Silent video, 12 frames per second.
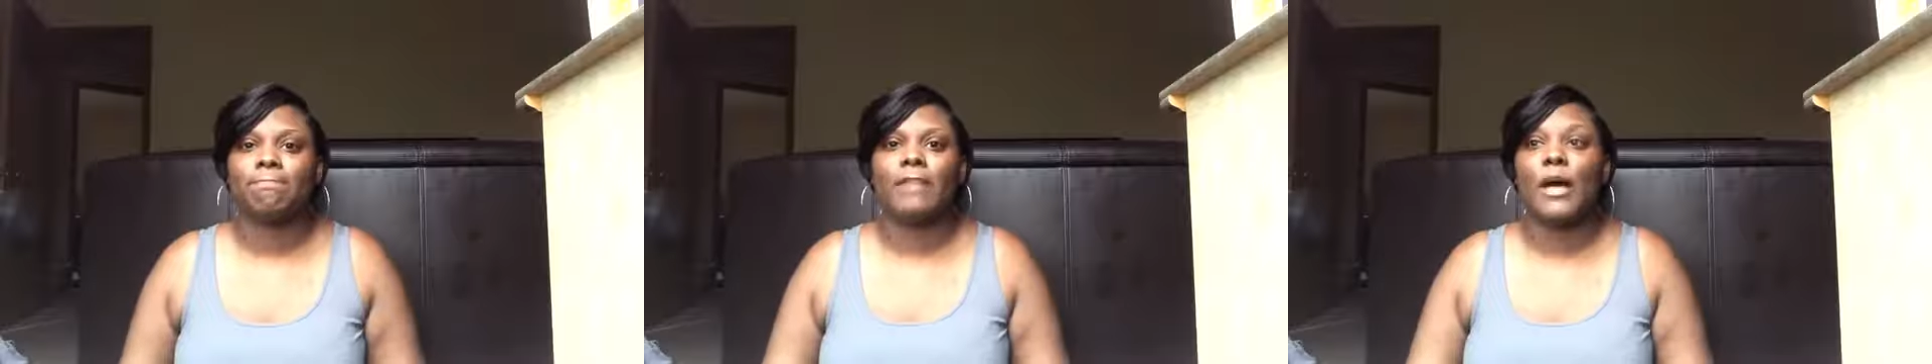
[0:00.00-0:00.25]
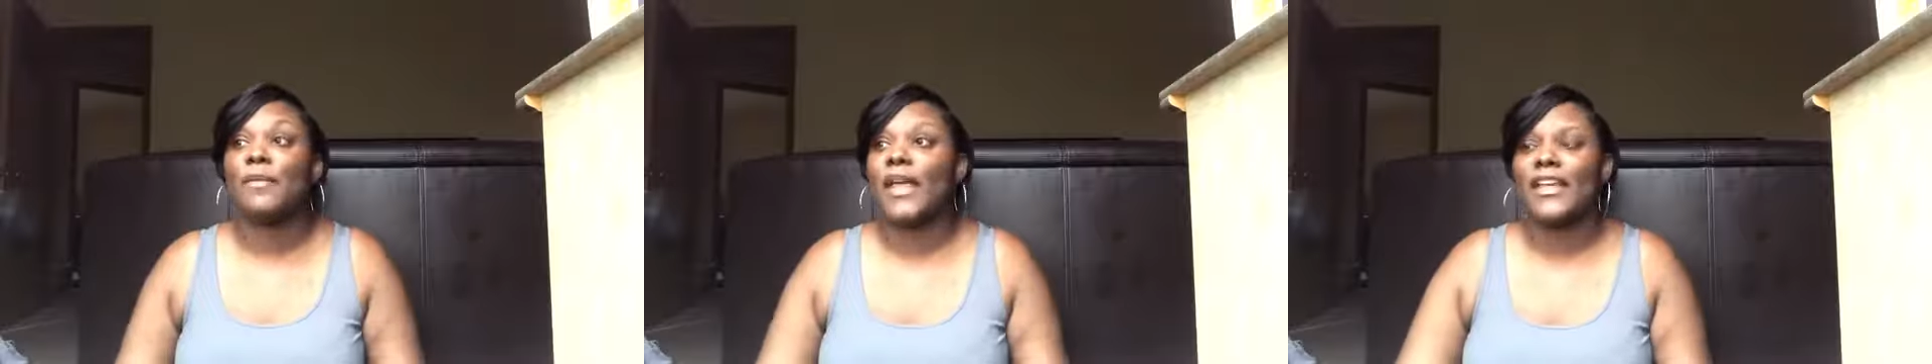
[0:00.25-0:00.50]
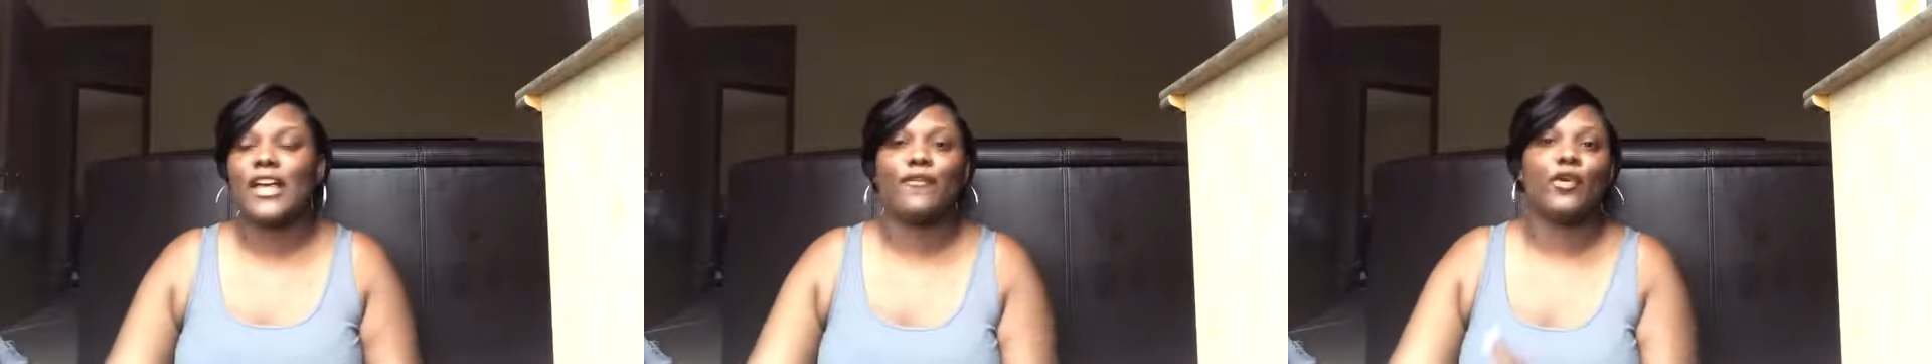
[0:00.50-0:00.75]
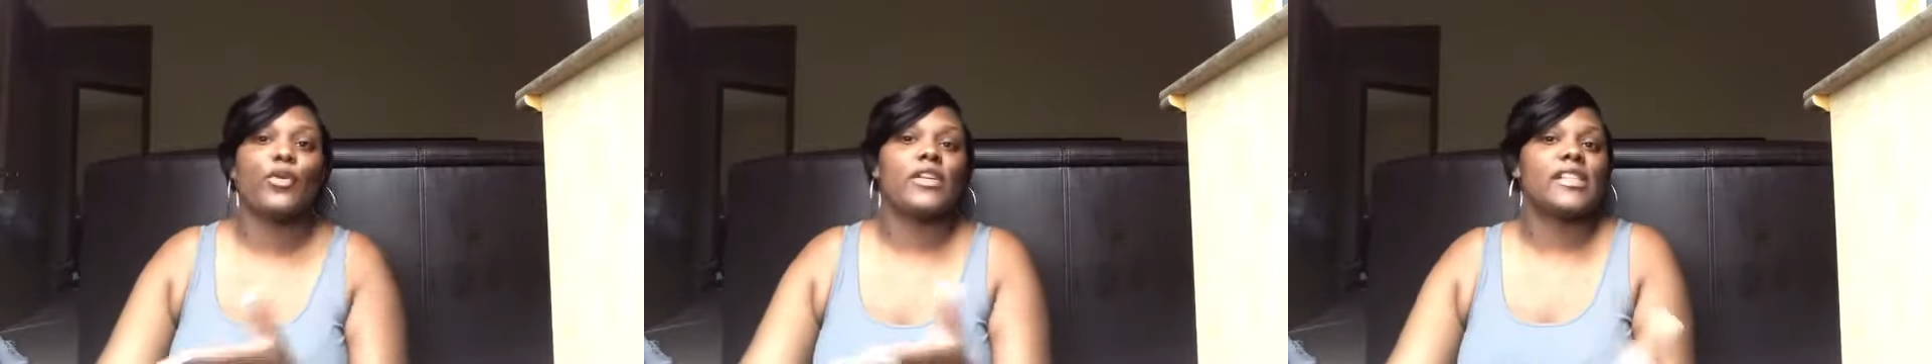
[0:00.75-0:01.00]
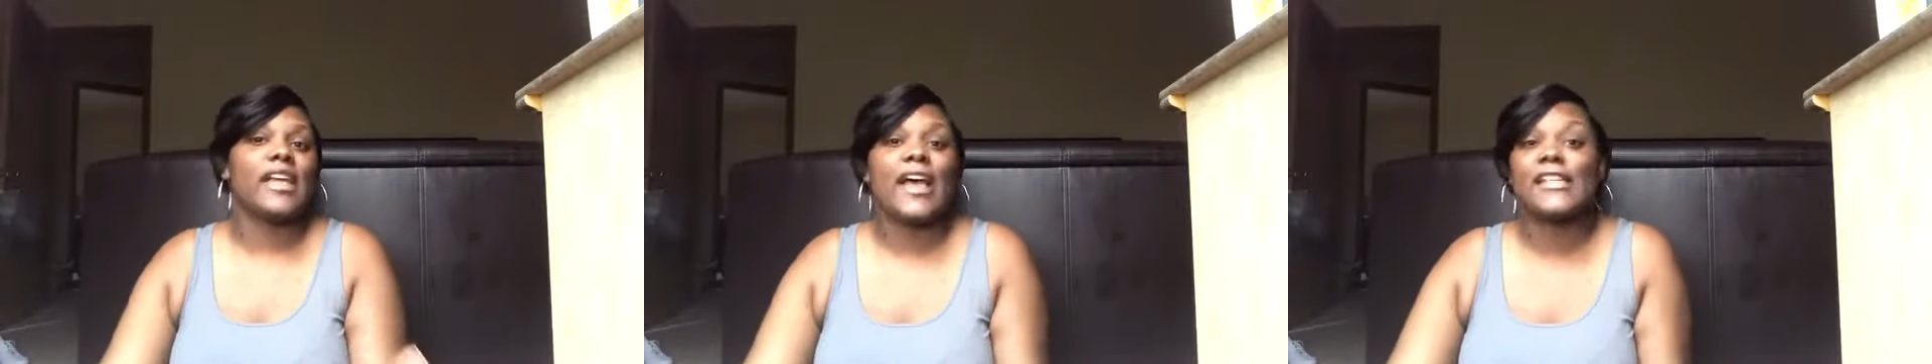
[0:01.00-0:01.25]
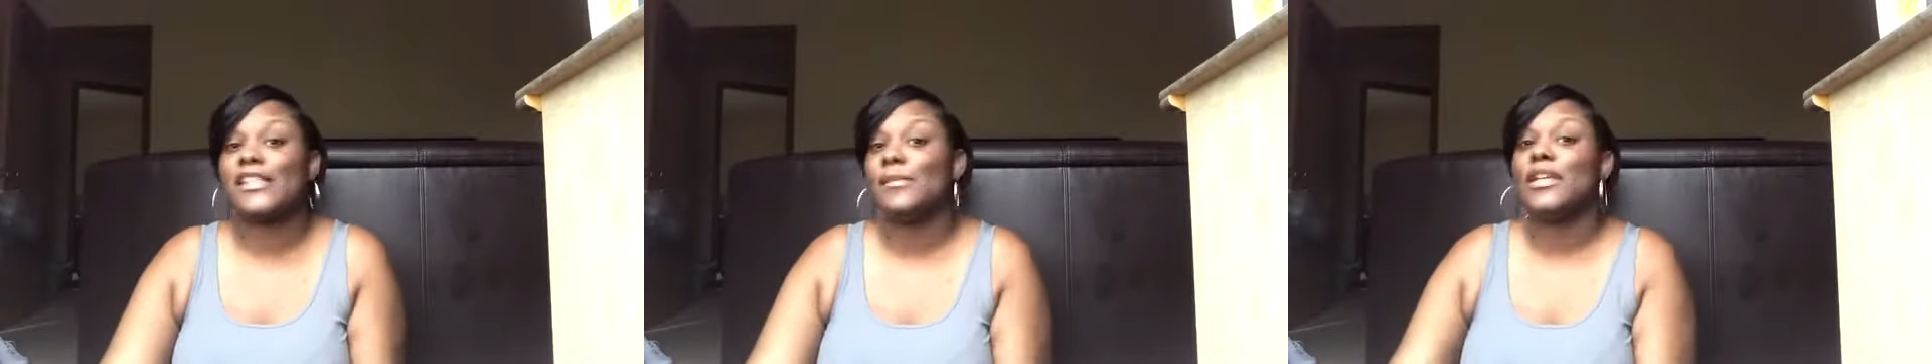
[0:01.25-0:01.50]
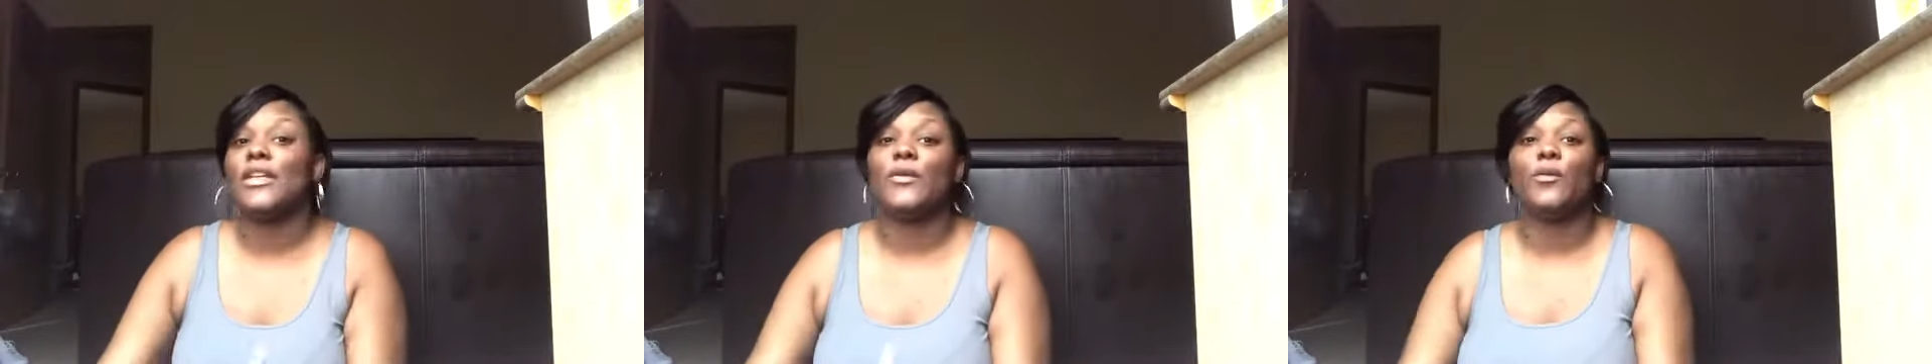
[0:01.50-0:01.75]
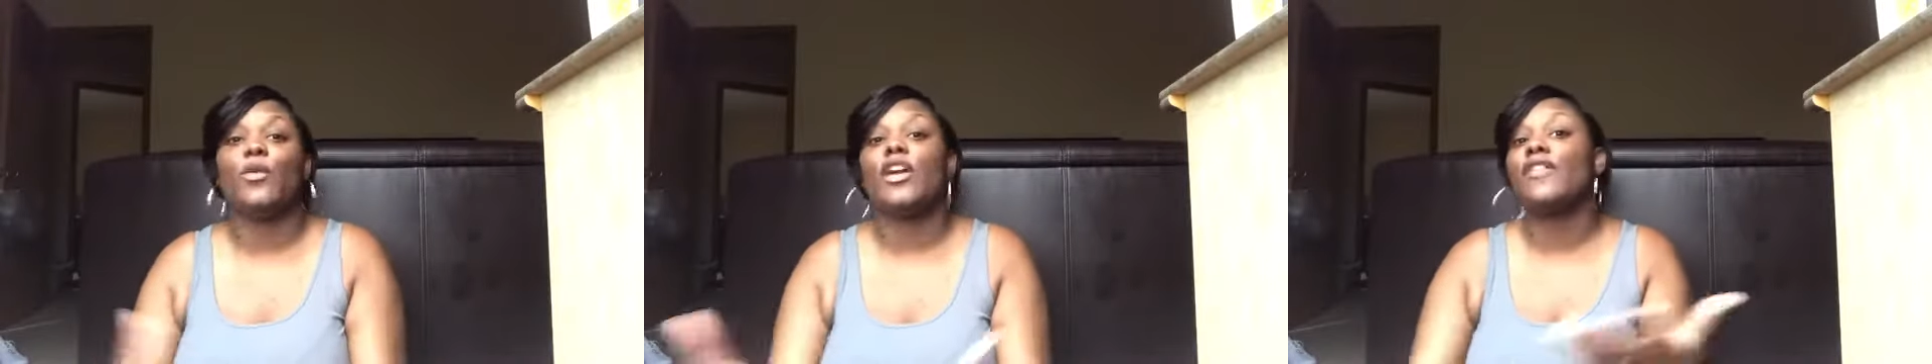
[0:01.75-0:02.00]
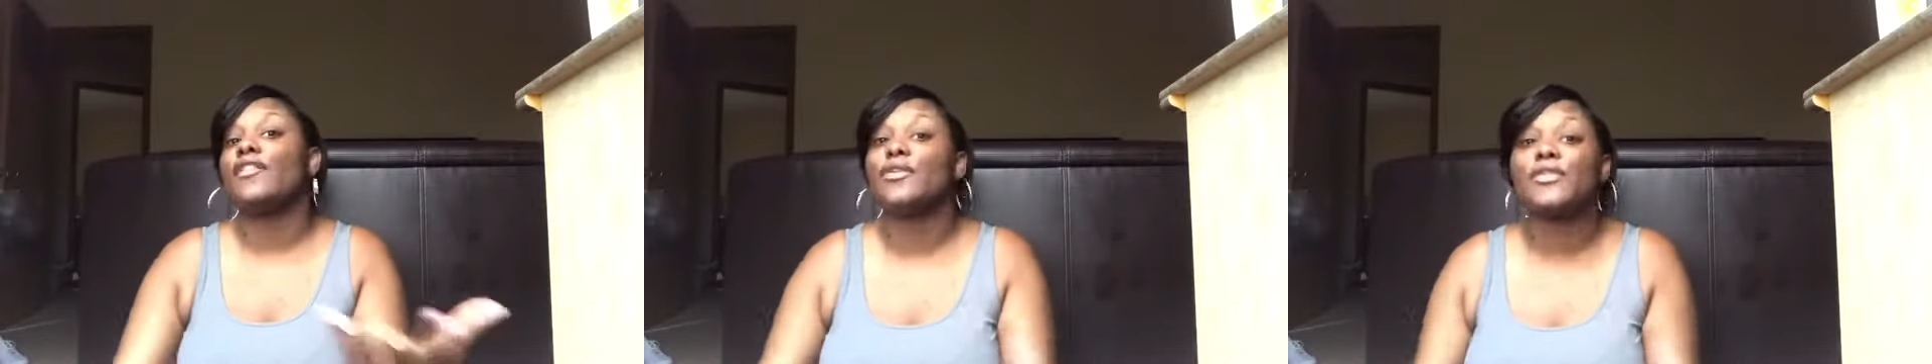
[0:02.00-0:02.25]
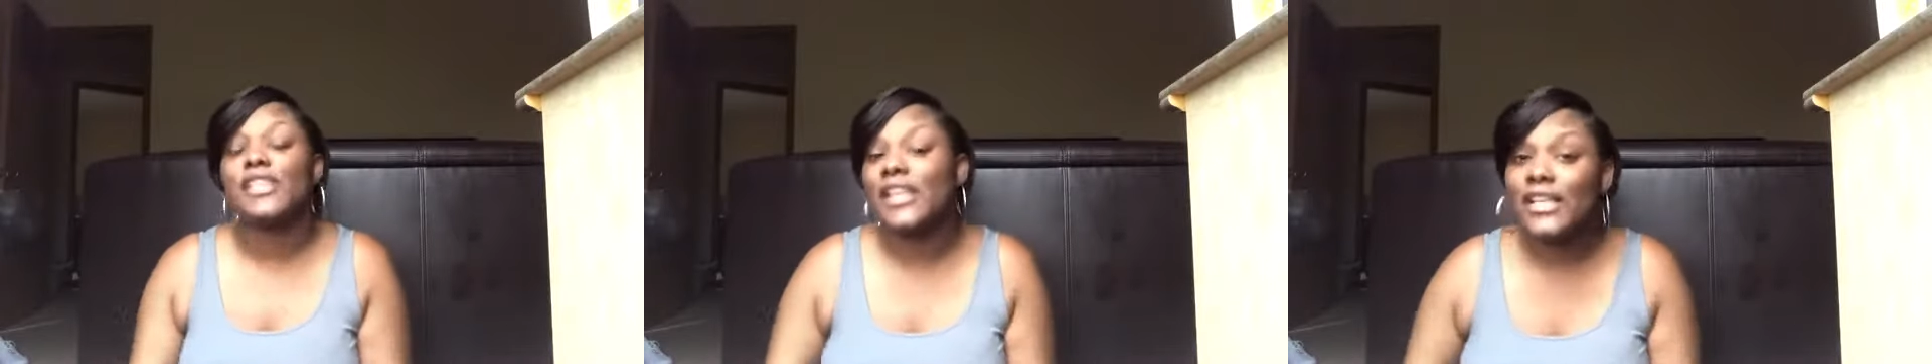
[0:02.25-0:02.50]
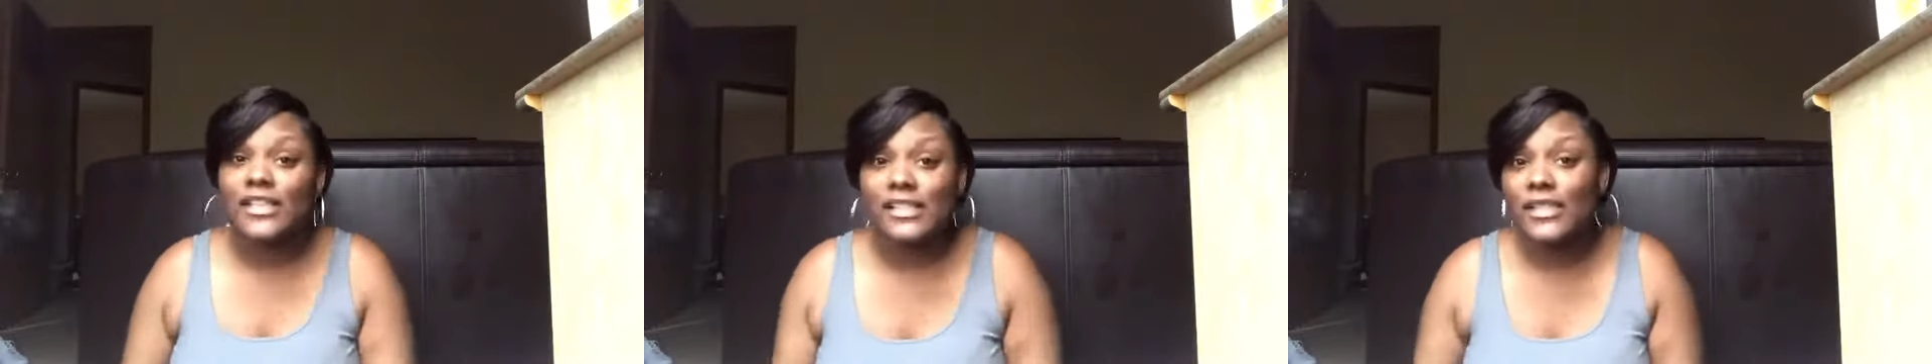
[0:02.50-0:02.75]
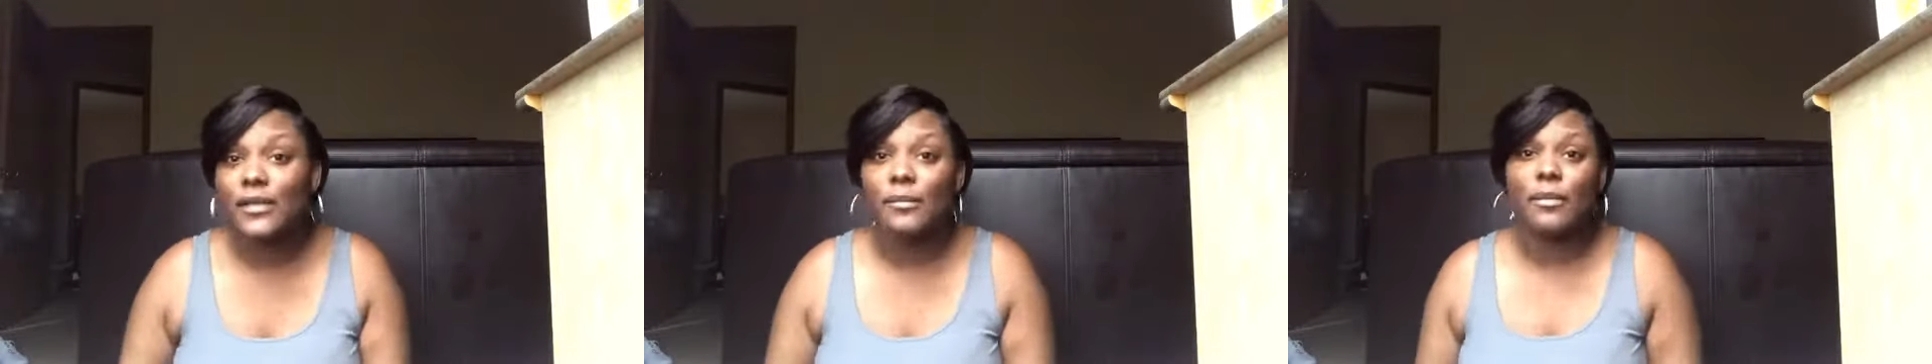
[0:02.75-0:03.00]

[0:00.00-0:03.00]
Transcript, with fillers: I'm like, of course it has to be one of those things.